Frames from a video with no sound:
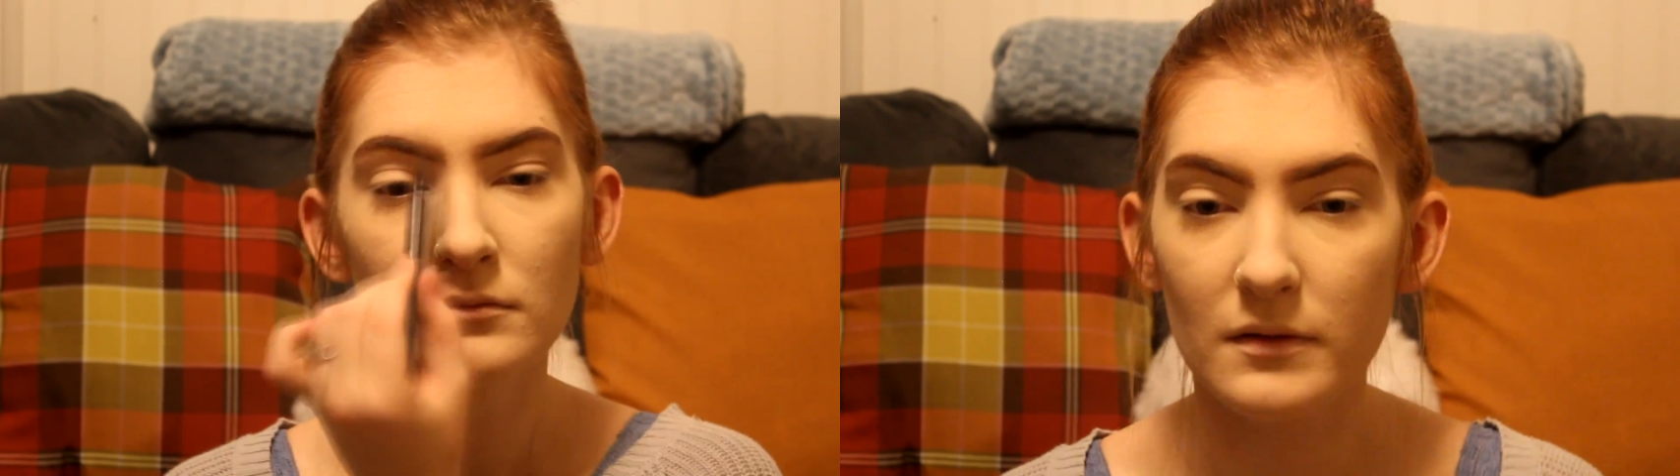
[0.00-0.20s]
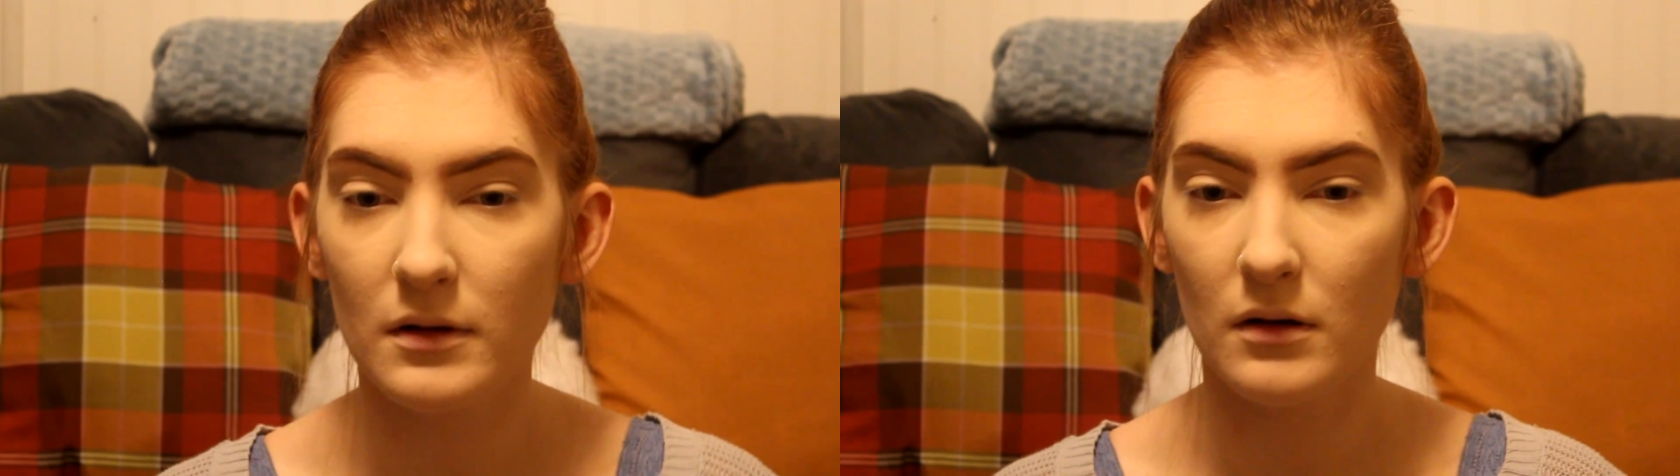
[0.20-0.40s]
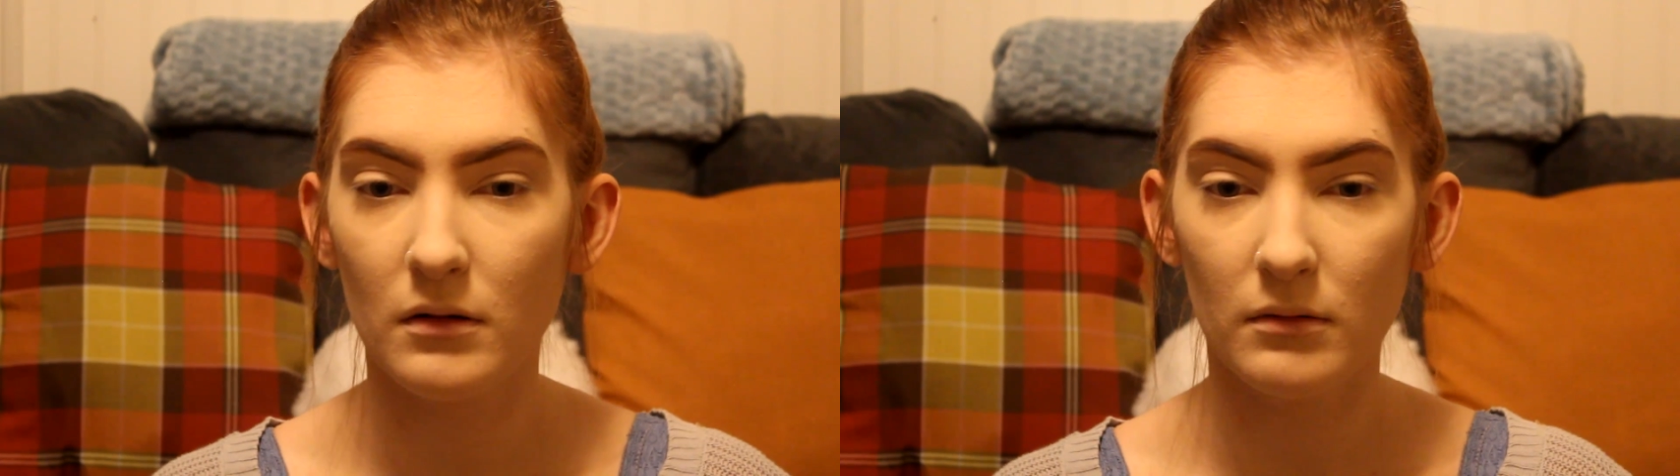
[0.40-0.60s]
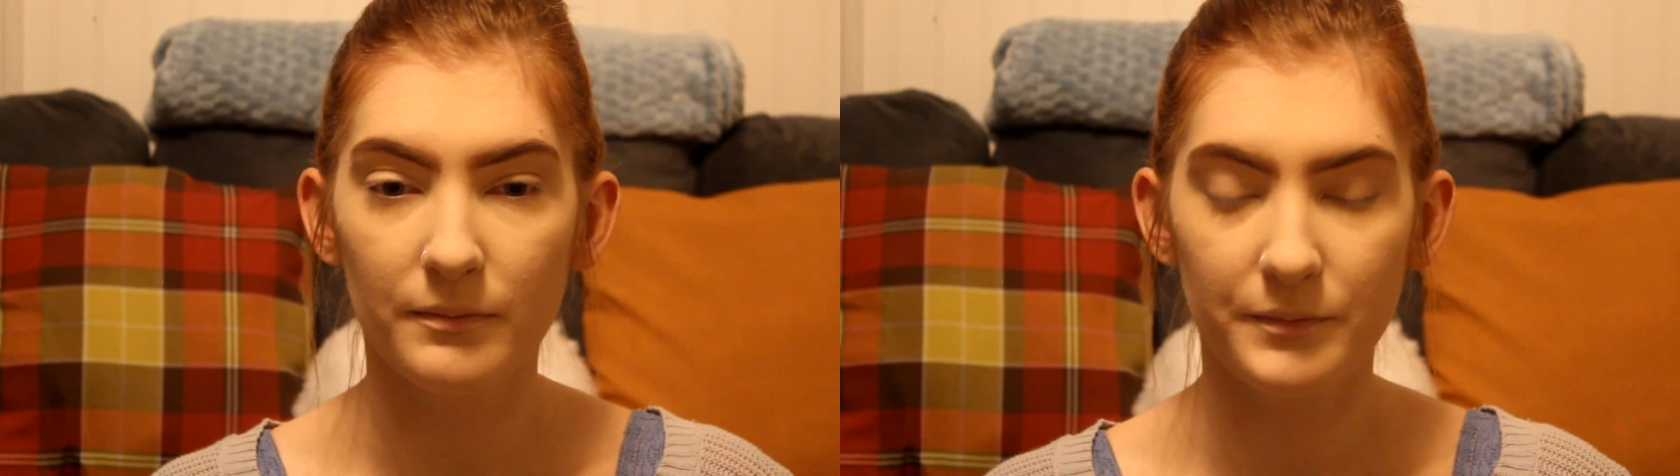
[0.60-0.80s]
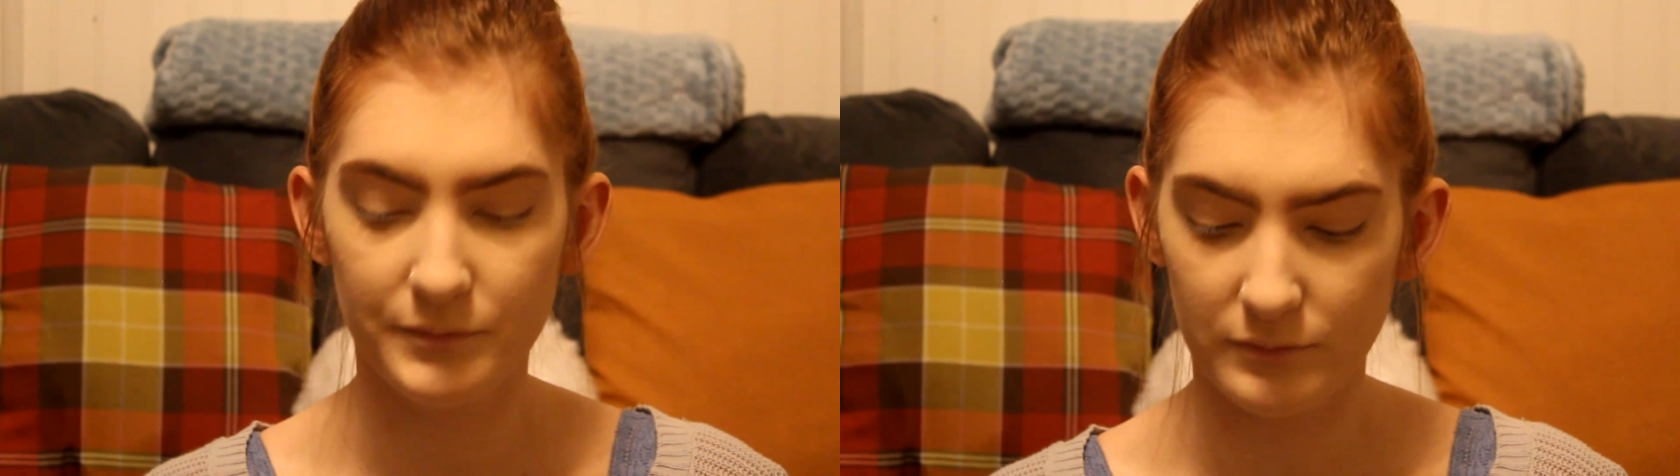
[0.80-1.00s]
So
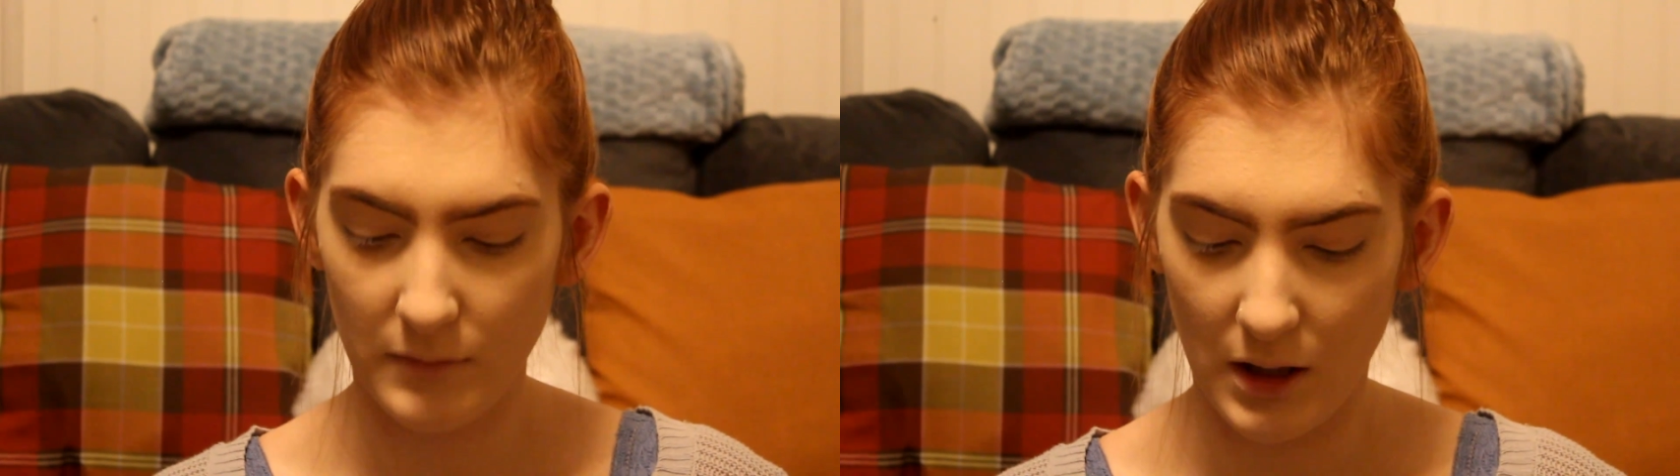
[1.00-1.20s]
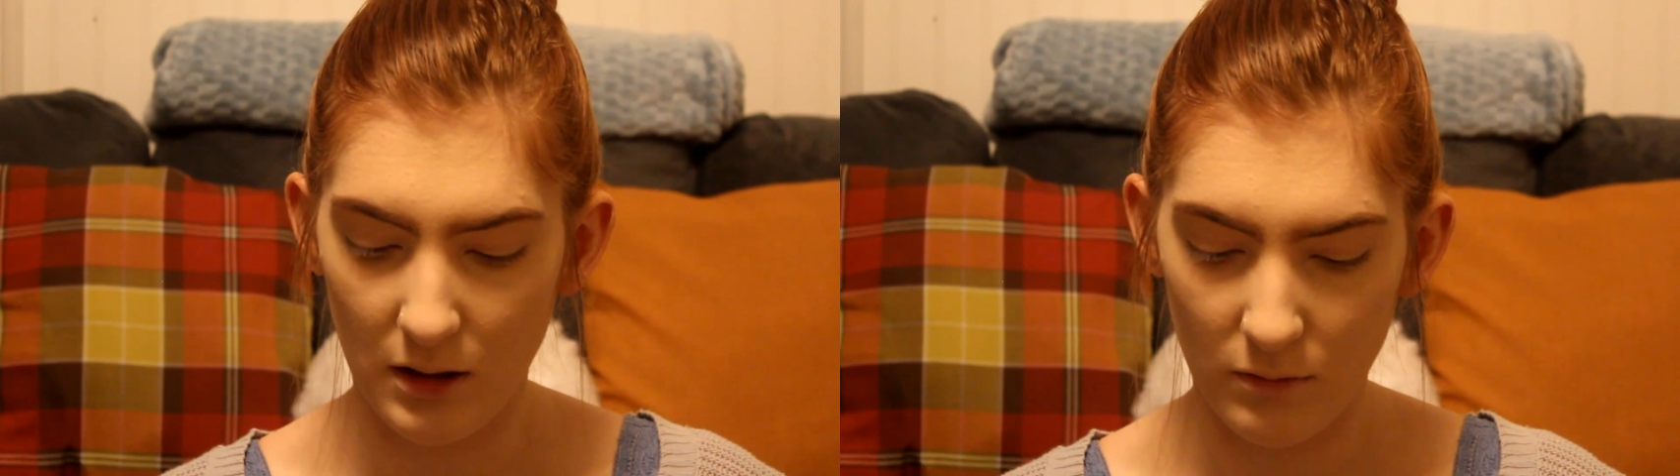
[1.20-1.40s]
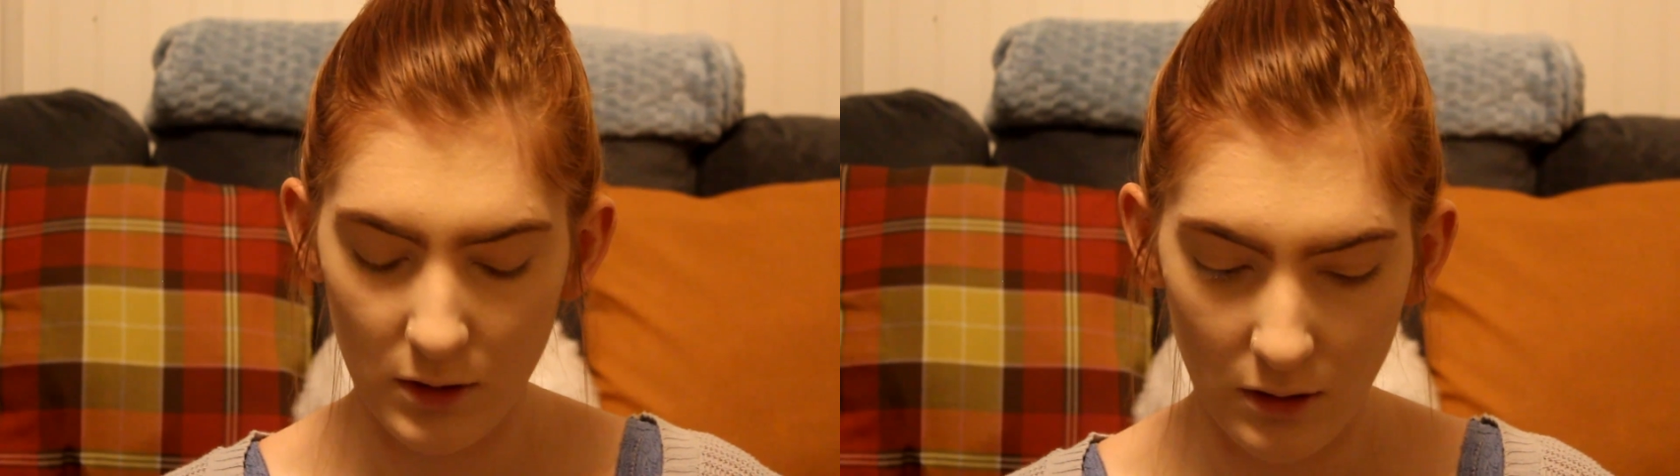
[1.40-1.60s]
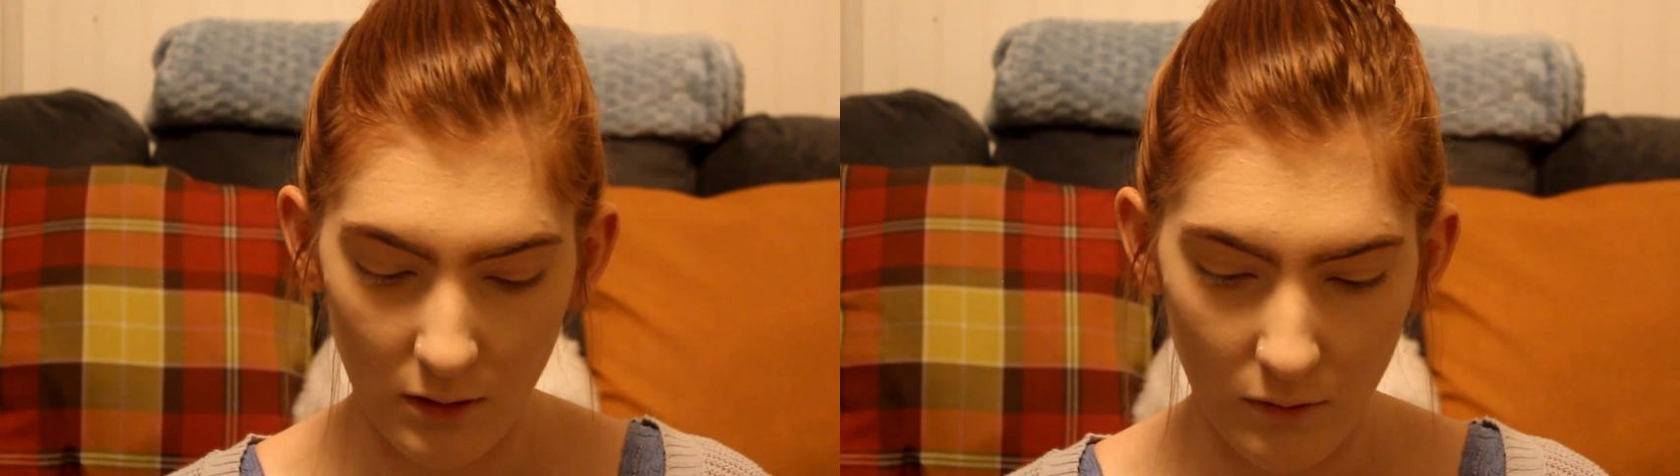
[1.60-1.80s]
I am going to go